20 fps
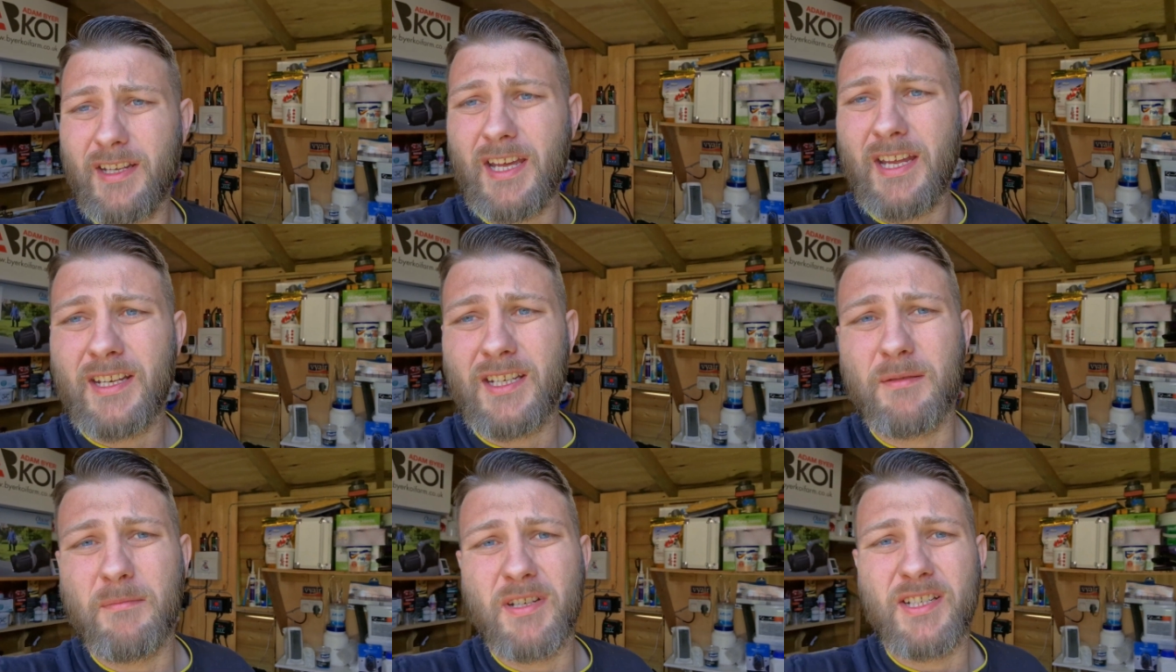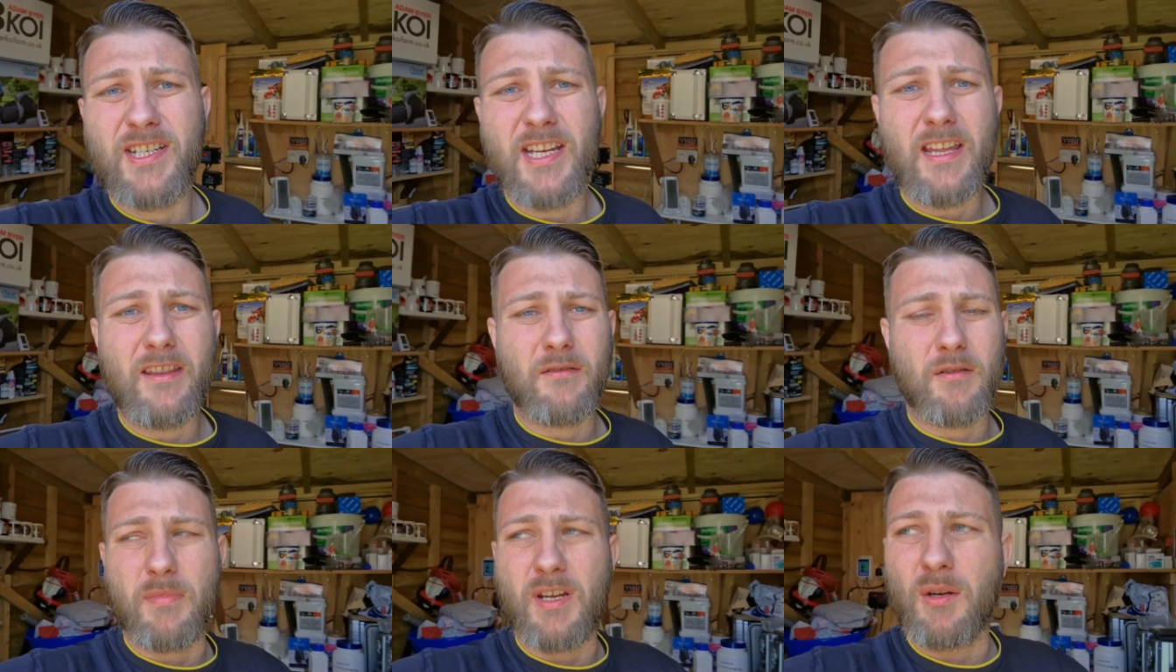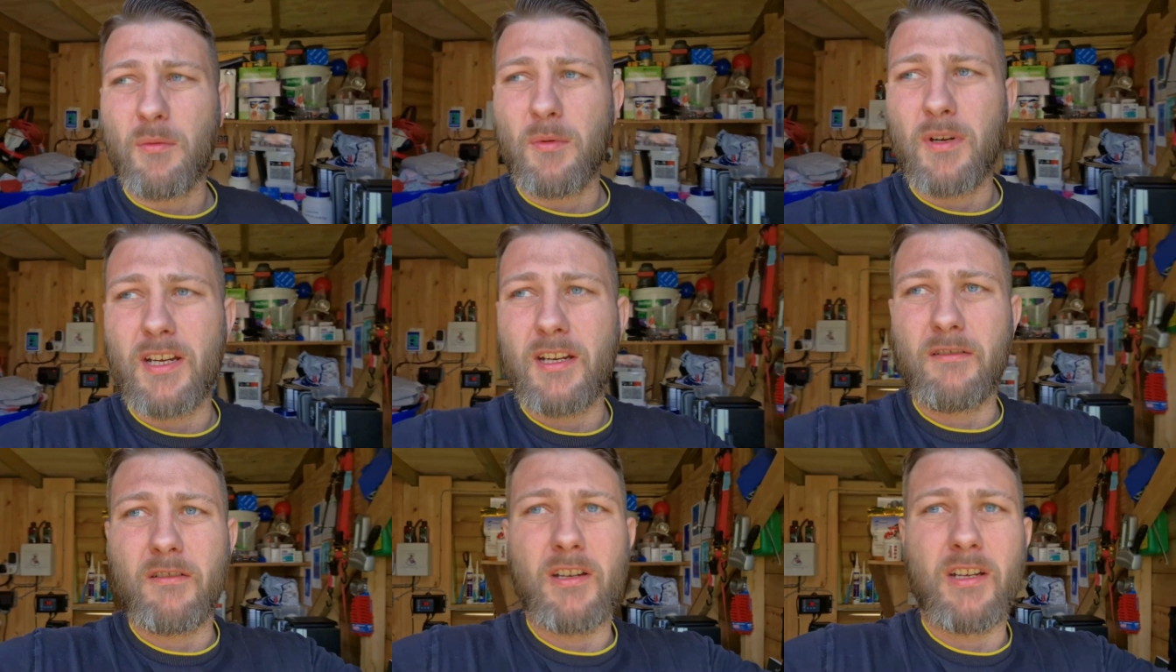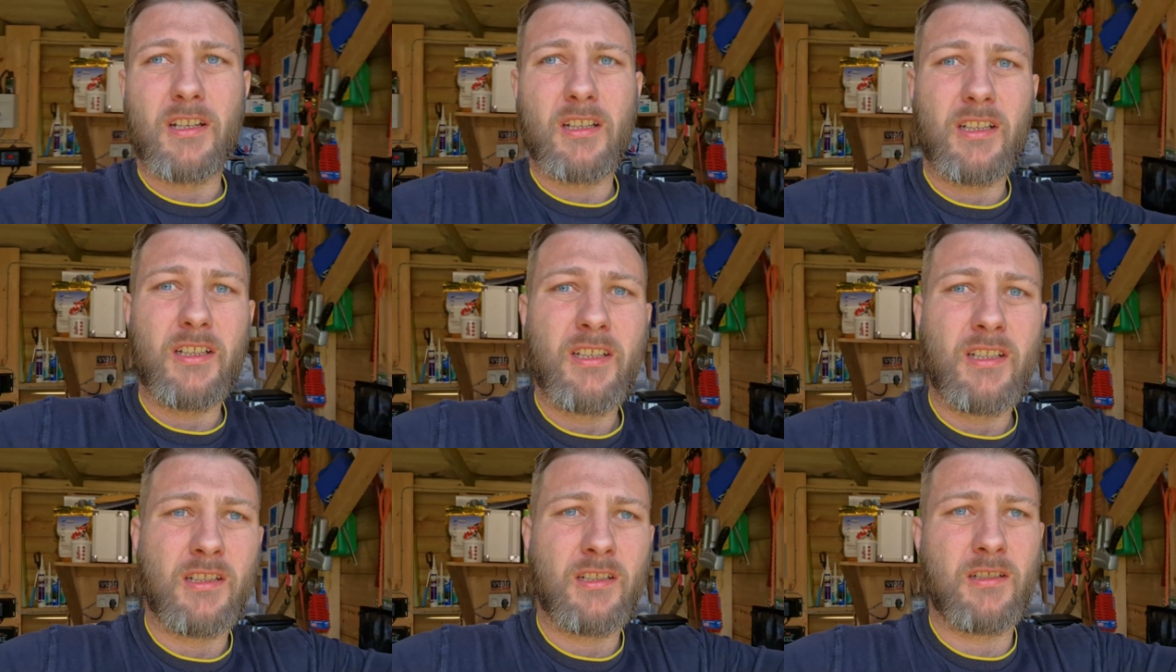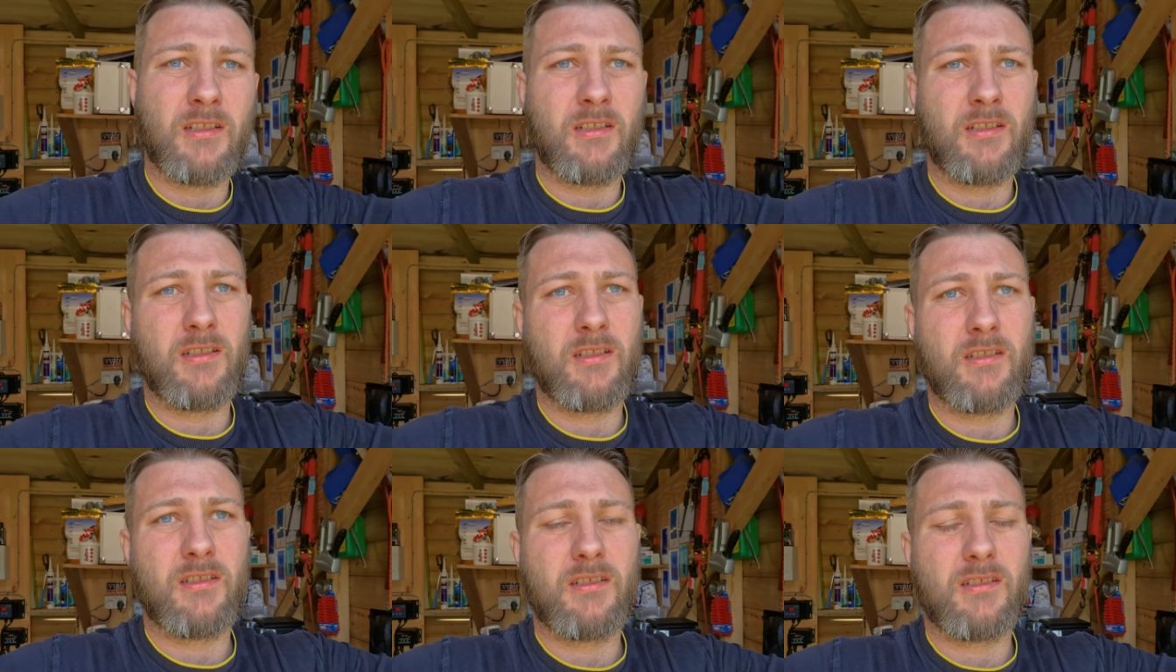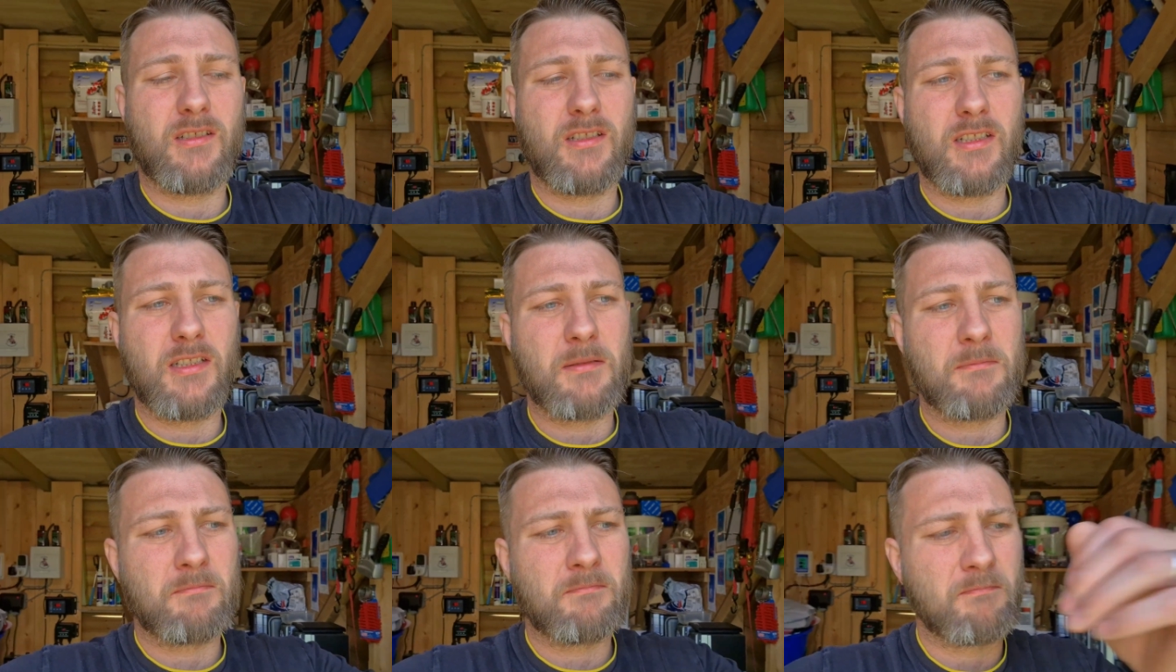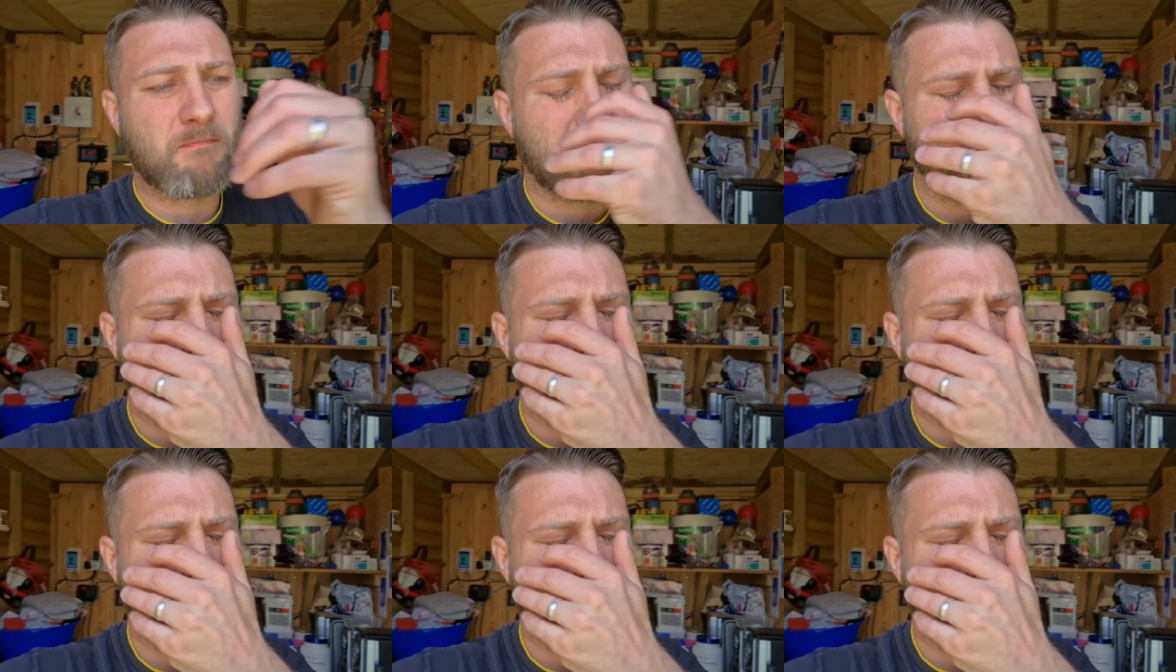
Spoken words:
end of my tether a bit with it really. And